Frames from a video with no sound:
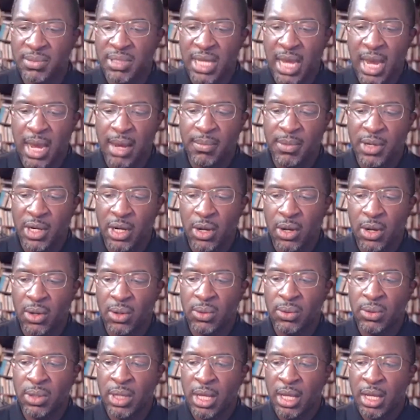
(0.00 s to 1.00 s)
time
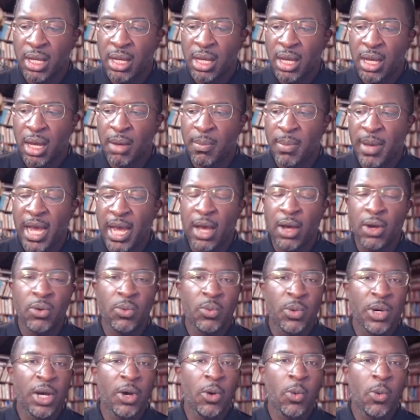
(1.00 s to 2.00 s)
ago about,
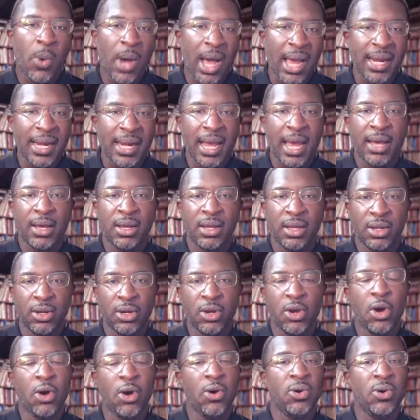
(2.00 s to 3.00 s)
well, why not
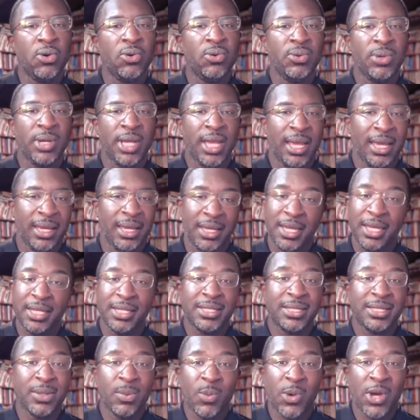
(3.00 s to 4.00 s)
go and get
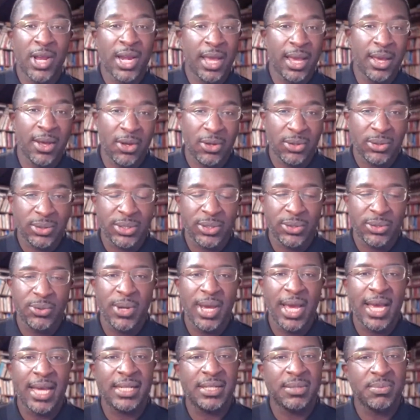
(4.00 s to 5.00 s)
someone else who
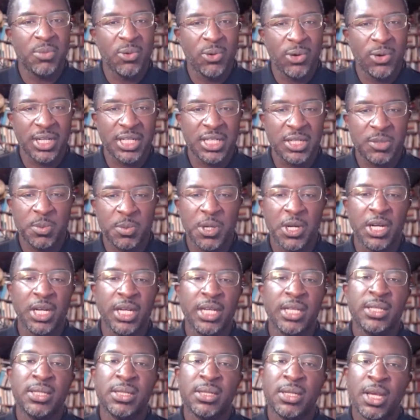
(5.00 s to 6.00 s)
has more
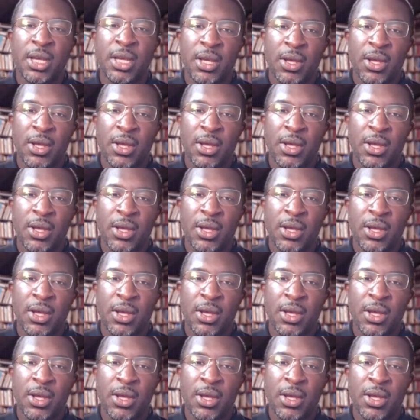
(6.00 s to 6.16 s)
experience?